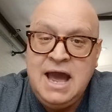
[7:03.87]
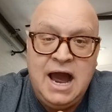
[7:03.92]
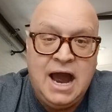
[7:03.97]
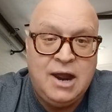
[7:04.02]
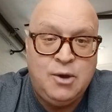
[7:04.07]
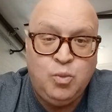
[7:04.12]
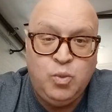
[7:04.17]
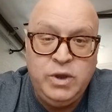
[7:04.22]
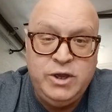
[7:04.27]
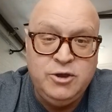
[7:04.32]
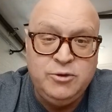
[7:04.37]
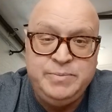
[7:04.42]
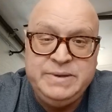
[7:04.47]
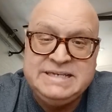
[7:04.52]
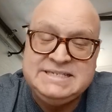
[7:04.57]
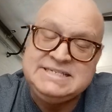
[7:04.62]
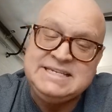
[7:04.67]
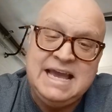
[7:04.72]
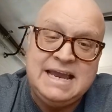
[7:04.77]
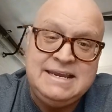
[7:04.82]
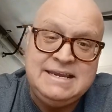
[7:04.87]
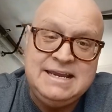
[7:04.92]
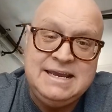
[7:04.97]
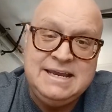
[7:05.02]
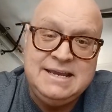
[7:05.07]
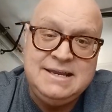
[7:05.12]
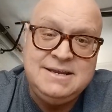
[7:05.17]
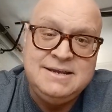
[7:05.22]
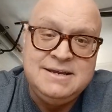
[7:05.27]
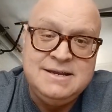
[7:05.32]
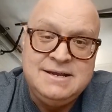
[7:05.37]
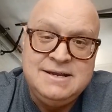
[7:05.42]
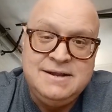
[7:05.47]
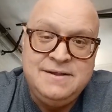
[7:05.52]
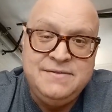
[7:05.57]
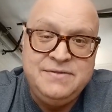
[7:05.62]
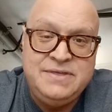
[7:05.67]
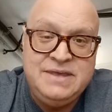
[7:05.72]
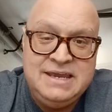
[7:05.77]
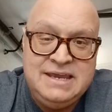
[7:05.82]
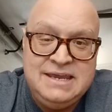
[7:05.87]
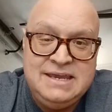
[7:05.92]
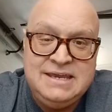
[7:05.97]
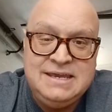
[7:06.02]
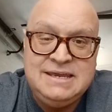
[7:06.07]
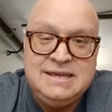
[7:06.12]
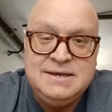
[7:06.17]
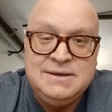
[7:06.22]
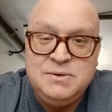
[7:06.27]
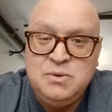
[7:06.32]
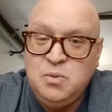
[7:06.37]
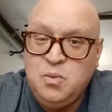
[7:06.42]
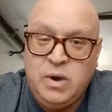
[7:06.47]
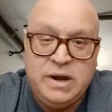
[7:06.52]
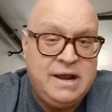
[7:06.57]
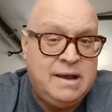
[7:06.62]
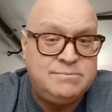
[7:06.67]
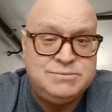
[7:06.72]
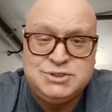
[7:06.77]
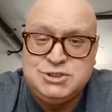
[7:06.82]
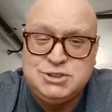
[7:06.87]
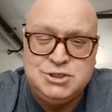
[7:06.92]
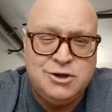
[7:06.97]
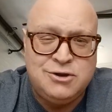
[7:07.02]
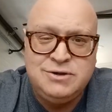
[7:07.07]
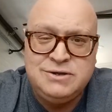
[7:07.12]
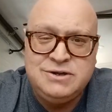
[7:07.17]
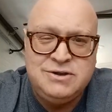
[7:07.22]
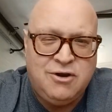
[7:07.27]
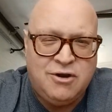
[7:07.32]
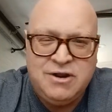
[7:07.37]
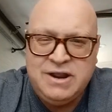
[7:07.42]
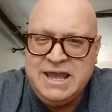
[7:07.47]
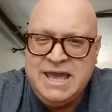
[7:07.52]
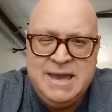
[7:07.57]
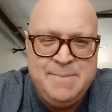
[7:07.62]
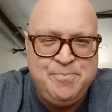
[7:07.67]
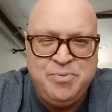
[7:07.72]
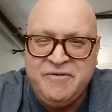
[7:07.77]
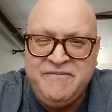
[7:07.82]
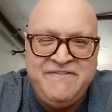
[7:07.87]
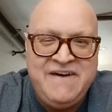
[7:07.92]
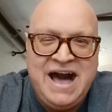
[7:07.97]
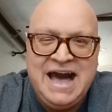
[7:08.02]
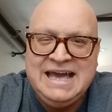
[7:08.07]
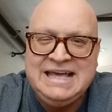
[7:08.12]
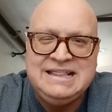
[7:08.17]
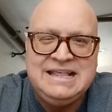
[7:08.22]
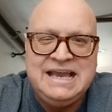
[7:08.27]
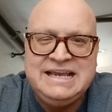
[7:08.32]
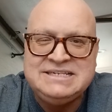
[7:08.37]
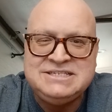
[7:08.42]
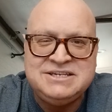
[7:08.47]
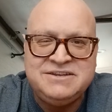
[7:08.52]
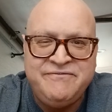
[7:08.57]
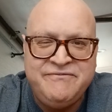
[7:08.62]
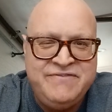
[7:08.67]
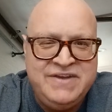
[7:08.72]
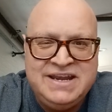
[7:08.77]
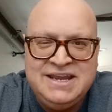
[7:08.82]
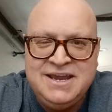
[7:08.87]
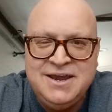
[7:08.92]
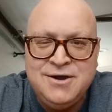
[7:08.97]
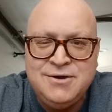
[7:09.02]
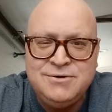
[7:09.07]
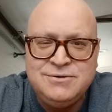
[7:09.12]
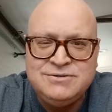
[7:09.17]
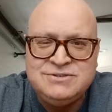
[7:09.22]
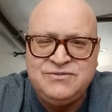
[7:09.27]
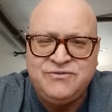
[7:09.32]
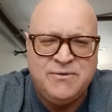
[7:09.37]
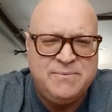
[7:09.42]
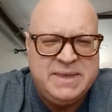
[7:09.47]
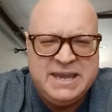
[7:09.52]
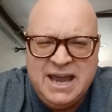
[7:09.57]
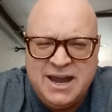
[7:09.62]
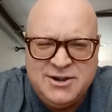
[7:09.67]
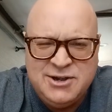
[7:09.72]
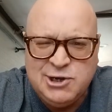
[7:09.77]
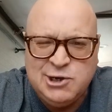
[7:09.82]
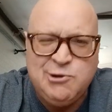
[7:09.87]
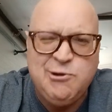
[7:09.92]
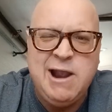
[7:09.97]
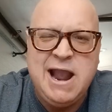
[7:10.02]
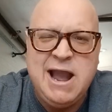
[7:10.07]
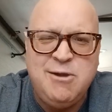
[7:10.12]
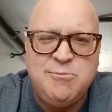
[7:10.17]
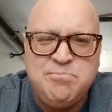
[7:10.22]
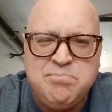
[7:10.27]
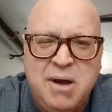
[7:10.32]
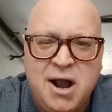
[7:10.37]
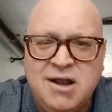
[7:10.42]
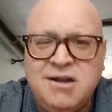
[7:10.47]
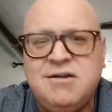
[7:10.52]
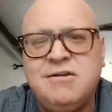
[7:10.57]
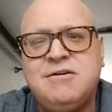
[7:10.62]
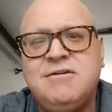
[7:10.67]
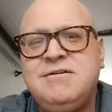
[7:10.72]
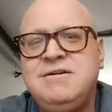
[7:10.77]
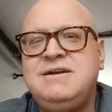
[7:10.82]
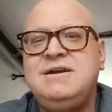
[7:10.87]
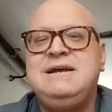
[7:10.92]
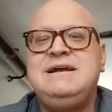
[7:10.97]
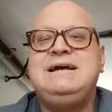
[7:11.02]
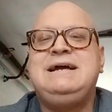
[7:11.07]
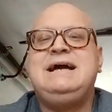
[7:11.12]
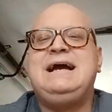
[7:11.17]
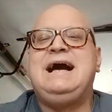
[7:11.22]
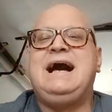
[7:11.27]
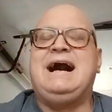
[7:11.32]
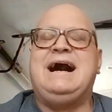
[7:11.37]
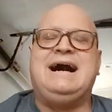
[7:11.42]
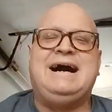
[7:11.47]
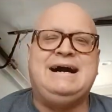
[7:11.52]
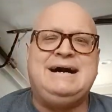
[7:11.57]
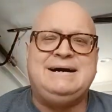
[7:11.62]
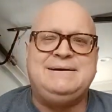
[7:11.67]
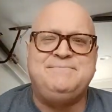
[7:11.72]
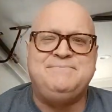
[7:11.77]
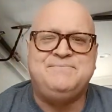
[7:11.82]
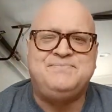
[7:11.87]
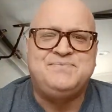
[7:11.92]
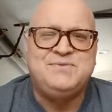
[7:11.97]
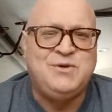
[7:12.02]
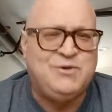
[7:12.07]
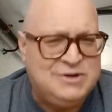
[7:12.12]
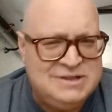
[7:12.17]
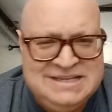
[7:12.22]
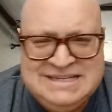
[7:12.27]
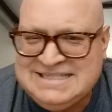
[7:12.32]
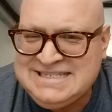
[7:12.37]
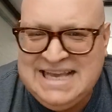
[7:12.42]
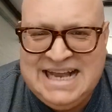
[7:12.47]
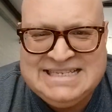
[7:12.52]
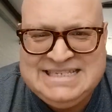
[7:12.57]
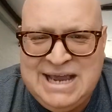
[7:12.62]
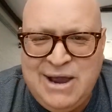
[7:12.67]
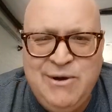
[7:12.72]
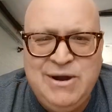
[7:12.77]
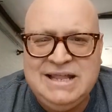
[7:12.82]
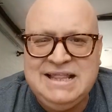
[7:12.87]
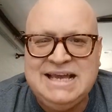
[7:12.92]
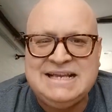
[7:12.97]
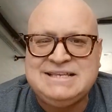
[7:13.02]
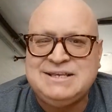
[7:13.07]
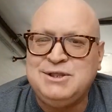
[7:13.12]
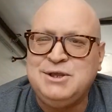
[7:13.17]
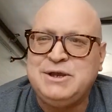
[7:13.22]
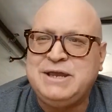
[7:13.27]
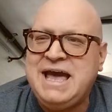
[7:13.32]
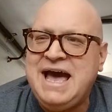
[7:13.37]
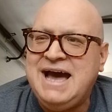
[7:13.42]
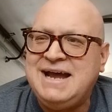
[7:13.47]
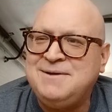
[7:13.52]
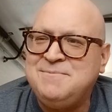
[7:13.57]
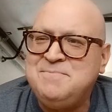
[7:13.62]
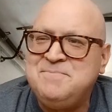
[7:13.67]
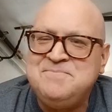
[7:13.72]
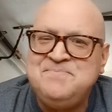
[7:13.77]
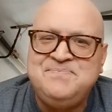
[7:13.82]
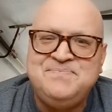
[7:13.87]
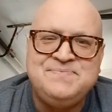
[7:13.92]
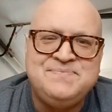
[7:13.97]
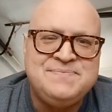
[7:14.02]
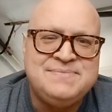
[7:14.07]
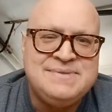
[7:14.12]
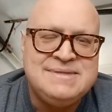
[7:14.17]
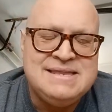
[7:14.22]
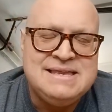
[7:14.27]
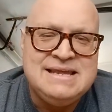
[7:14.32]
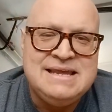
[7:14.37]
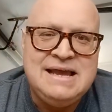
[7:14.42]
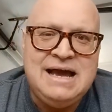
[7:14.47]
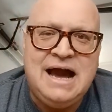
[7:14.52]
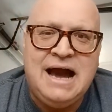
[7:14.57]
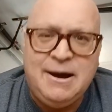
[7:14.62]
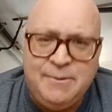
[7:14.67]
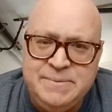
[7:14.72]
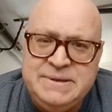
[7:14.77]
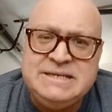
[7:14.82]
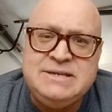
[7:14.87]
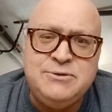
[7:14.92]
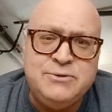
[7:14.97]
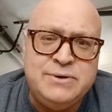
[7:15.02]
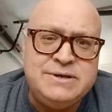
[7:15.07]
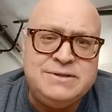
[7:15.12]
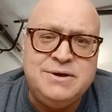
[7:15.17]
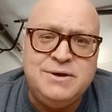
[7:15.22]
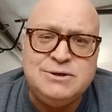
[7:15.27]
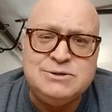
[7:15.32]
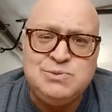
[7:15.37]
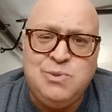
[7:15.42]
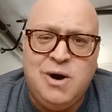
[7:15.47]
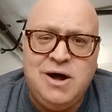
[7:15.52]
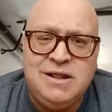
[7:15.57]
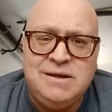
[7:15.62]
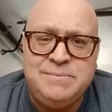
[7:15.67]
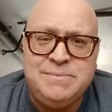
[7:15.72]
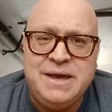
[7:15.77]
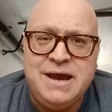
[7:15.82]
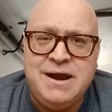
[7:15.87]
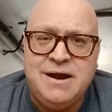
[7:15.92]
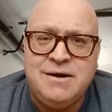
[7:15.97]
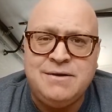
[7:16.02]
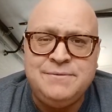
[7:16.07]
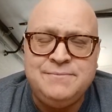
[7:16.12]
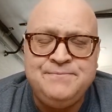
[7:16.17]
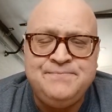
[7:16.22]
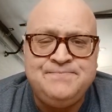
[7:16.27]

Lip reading: I will be sending what I'm certain are HIPAA violation videos from the underground bunker, or at least that's how I like to look at them. I'll be doing those while I'm there.